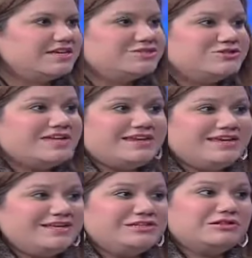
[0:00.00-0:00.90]
Like, do they
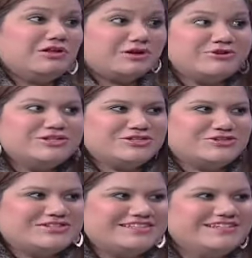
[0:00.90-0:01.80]
need need laundry
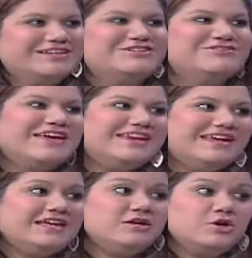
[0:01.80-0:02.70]
detergent? do they
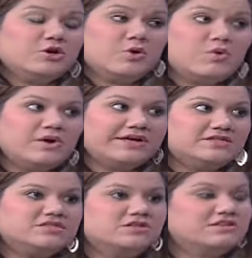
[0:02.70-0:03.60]
need right, coins
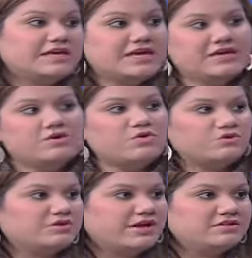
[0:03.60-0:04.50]
right, so right. that they
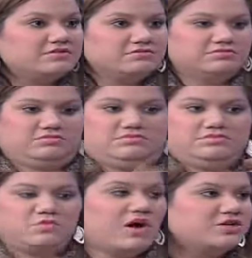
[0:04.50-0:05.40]
can like
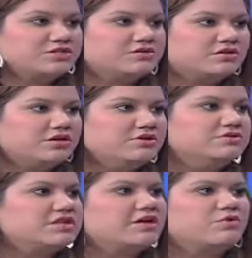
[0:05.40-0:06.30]
wash their
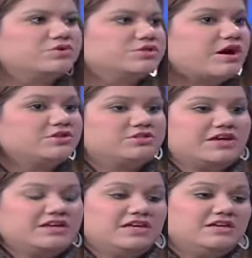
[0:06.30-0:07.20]
clothes? Like, uh, do
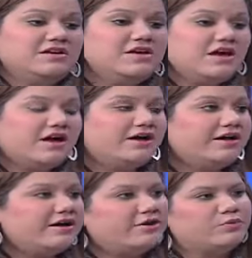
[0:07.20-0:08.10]
they need
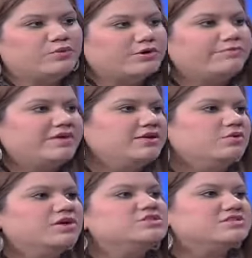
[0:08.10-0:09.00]
a, a warm
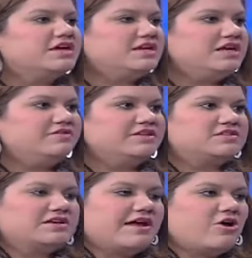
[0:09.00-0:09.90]
meal? What do they need yeah.
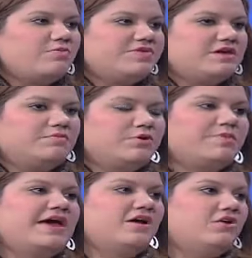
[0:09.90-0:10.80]
that's going to help them
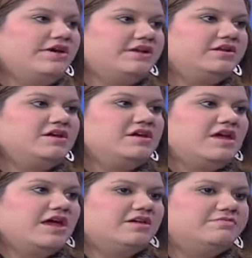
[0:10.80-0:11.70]
propel and
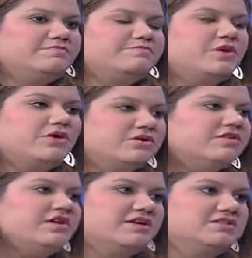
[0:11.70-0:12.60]
and go to
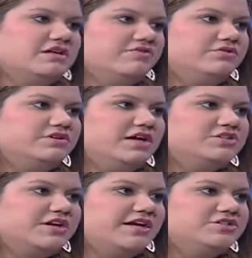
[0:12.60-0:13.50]
the next level in
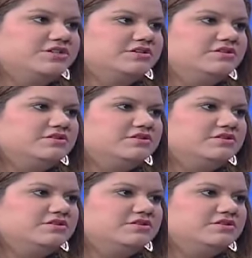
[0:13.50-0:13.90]
education?